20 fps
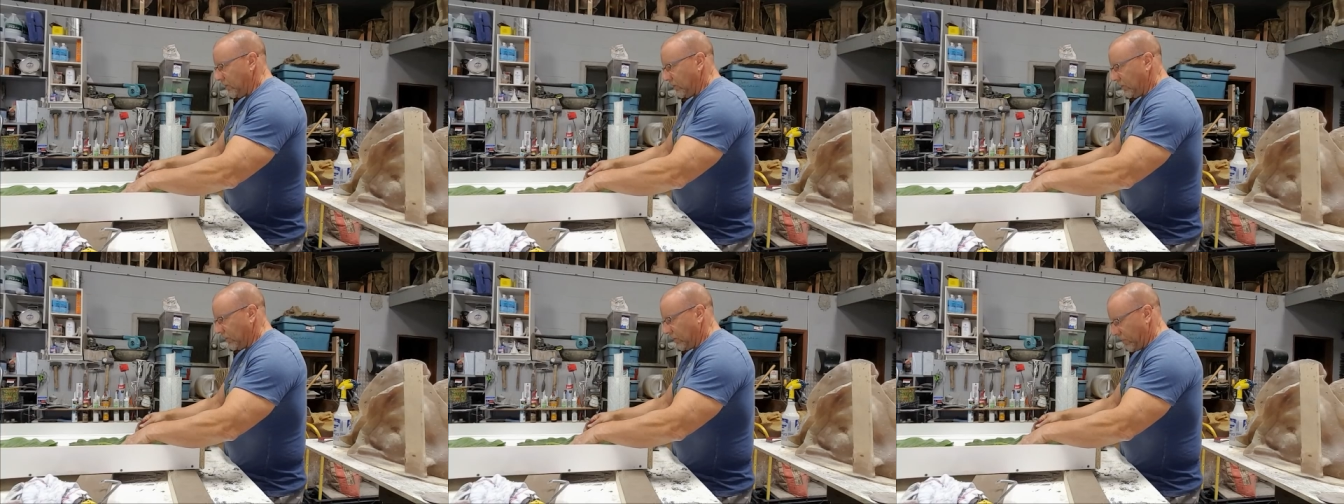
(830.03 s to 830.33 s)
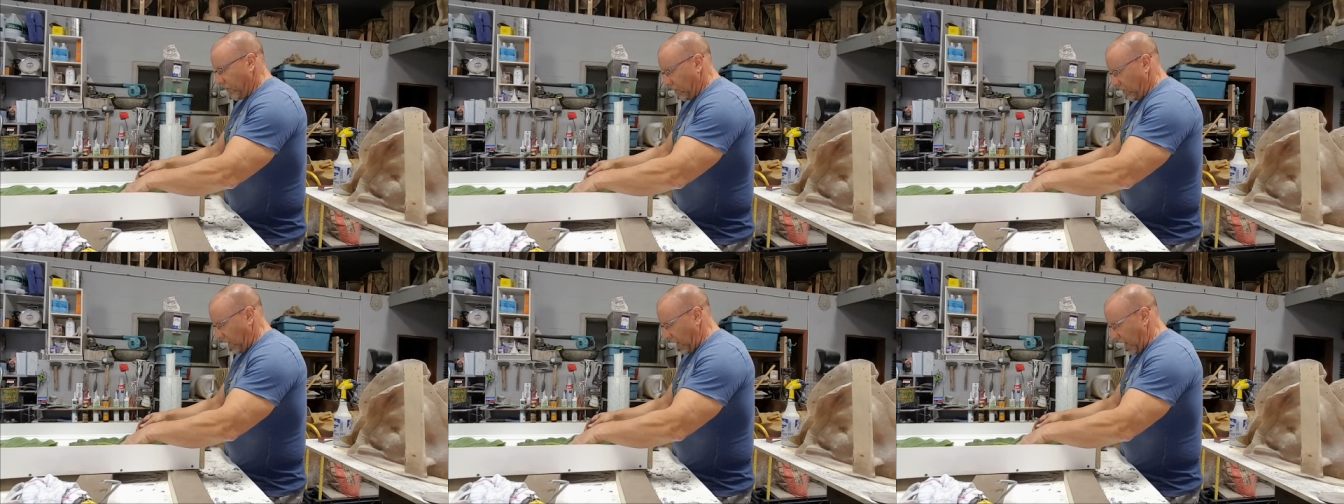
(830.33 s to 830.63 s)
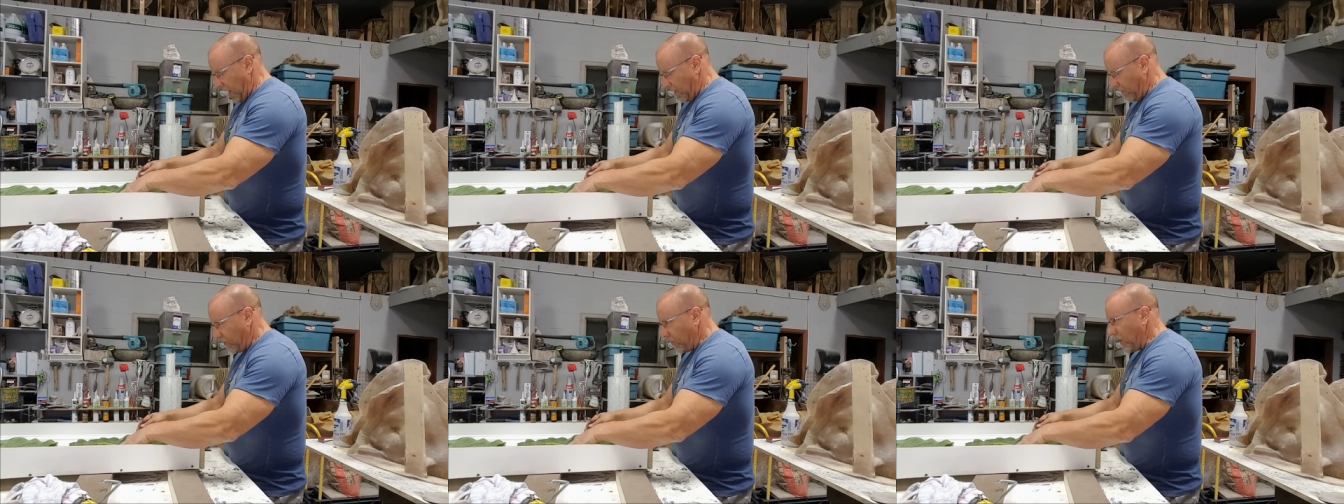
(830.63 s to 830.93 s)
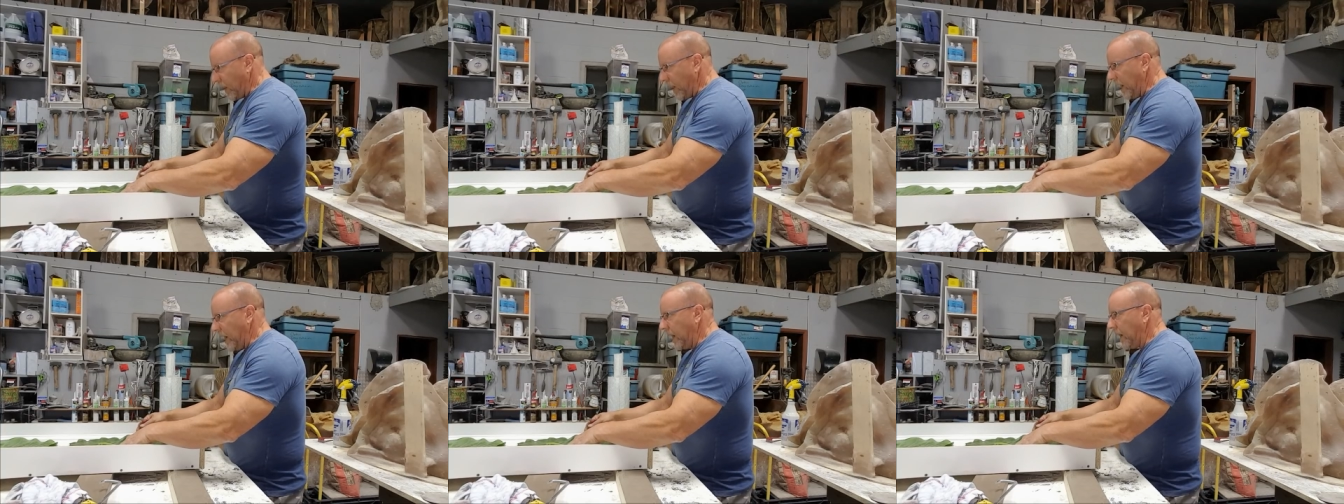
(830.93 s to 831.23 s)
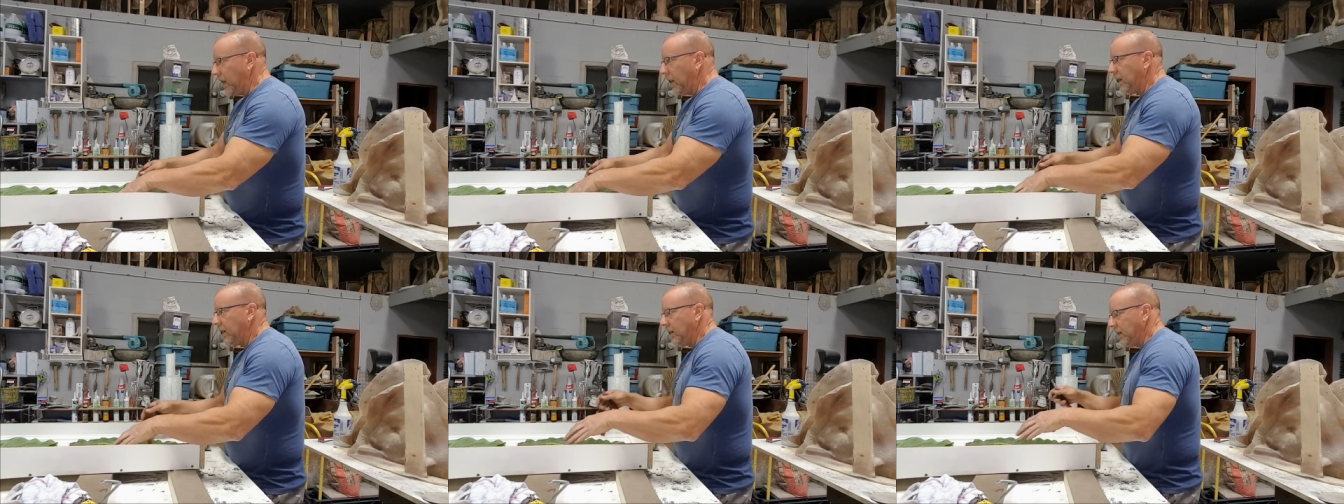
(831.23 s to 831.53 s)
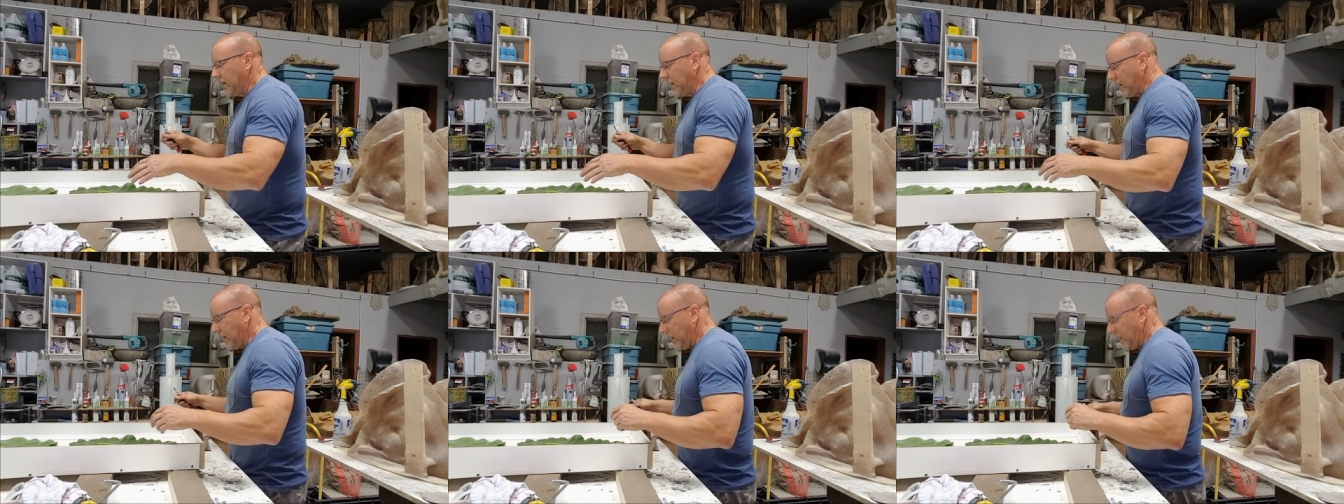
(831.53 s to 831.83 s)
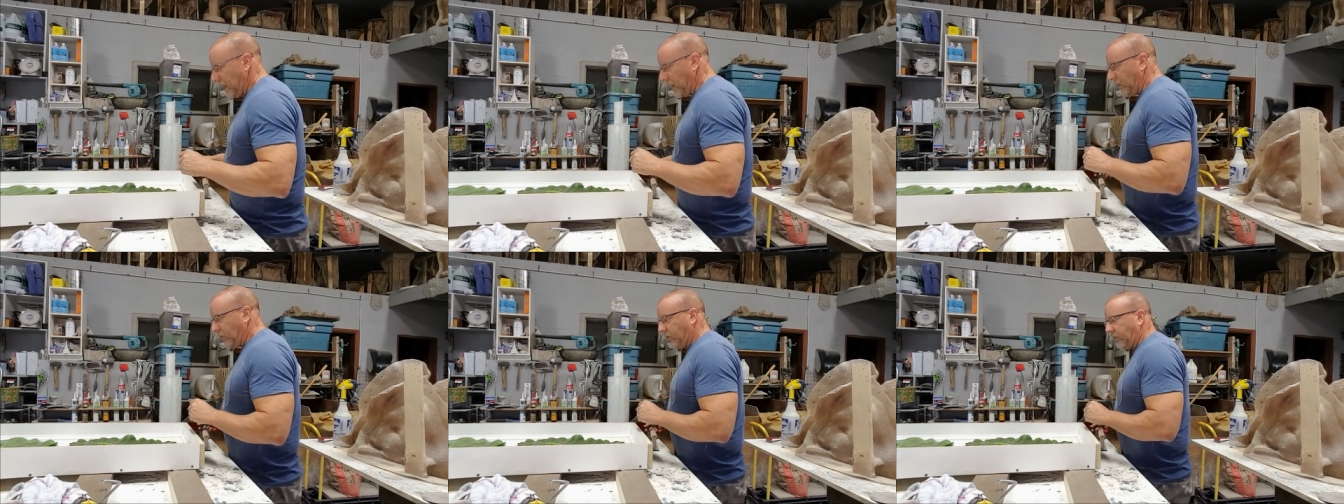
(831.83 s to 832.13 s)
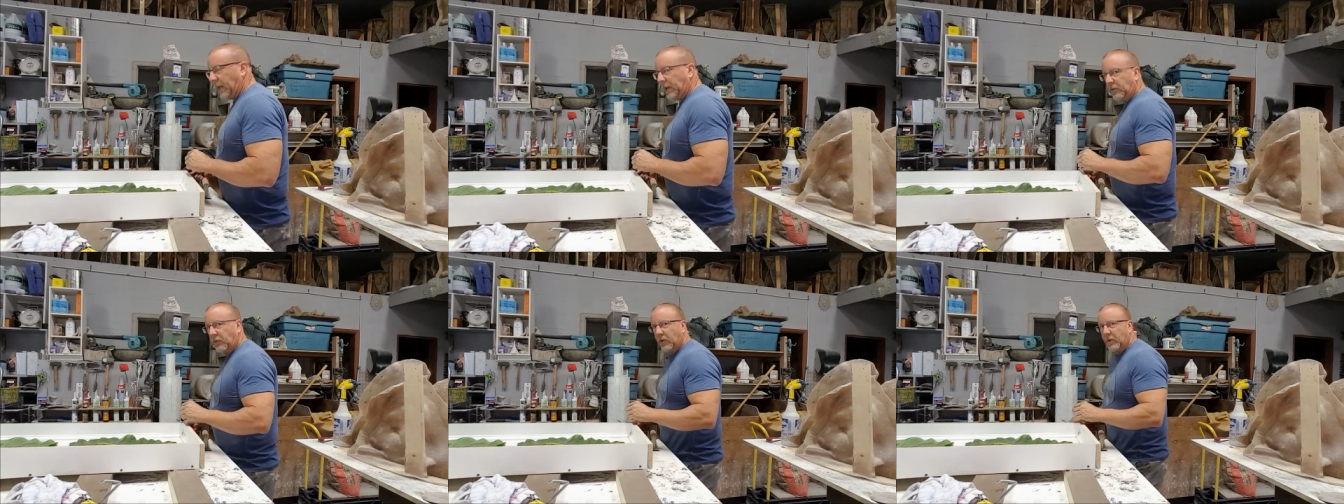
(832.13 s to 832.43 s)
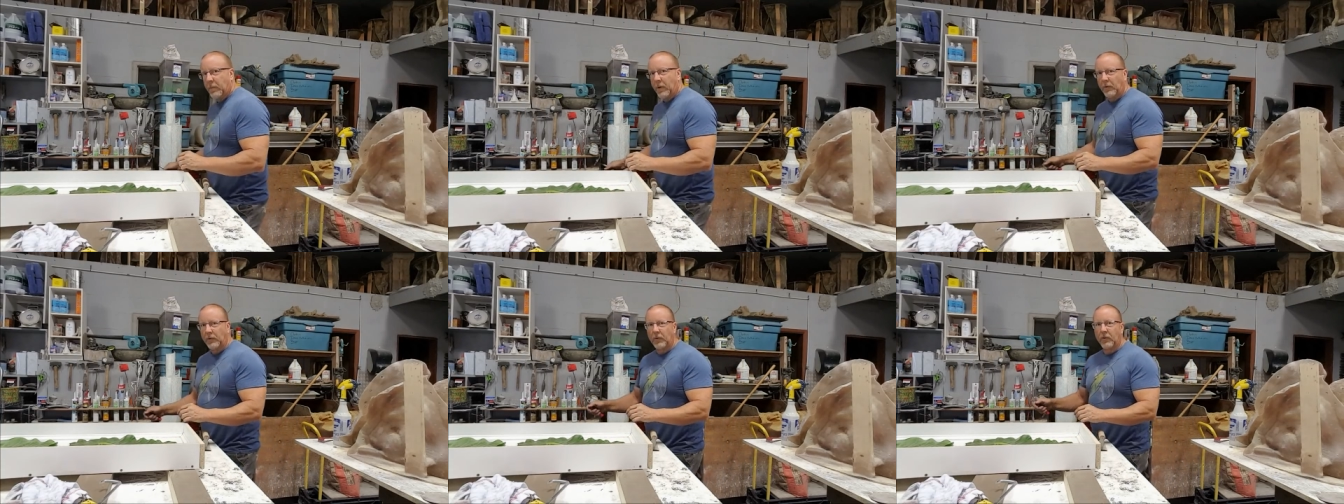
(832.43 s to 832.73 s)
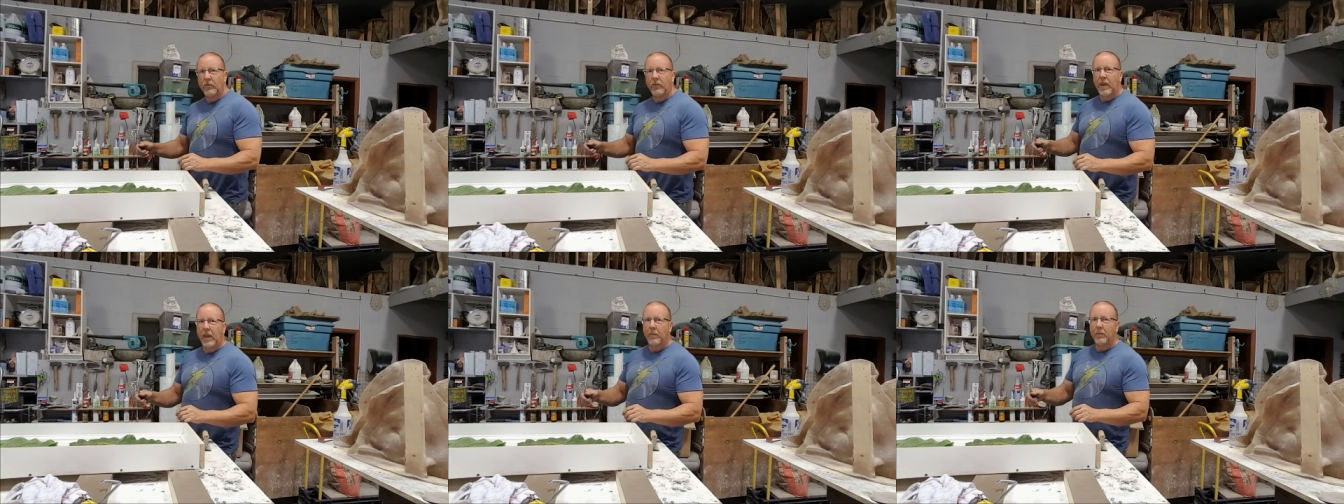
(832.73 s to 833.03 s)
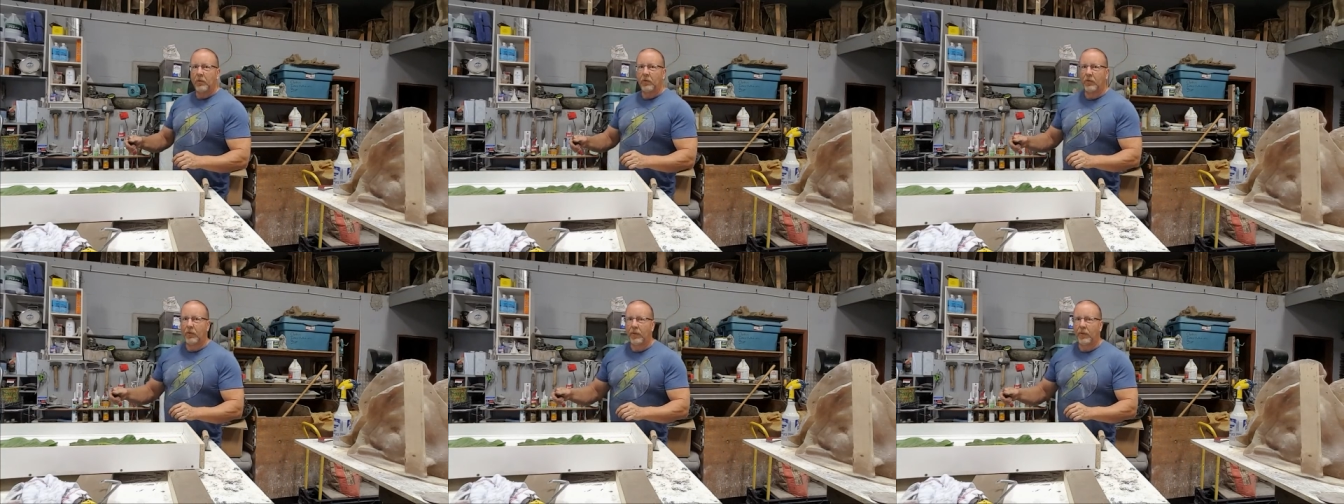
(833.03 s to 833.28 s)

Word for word: So it's about halfway and centered about the same